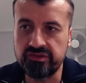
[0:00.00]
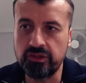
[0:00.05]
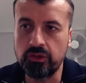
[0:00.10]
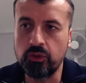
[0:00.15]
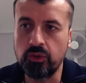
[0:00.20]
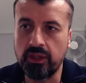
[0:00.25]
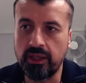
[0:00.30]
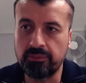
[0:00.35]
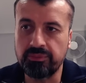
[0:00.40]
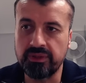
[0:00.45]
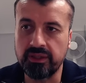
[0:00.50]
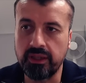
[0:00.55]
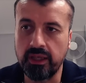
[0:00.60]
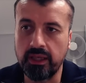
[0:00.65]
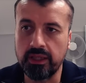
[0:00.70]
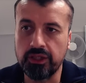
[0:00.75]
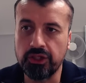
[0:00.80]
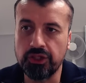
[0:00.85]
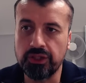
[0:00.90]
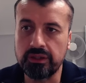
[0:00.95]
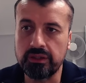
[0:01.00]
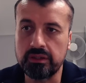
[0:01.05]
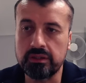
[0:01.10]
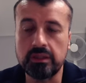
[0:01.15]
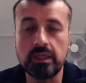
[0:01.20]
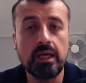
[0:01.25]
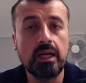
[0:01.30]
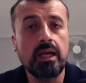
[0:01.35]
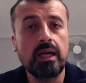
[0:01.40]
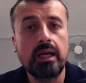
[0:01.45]
a single
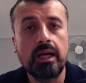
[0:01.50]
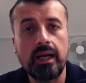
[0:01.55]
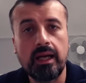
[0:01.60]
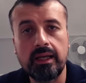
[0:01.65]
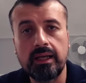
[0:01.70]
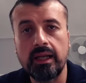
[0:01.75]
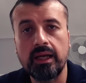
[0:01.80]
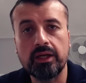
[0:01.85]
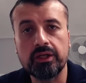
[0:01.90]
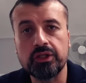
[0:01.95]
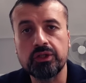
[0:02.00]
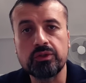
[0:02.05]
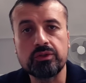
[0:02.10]
application, allowing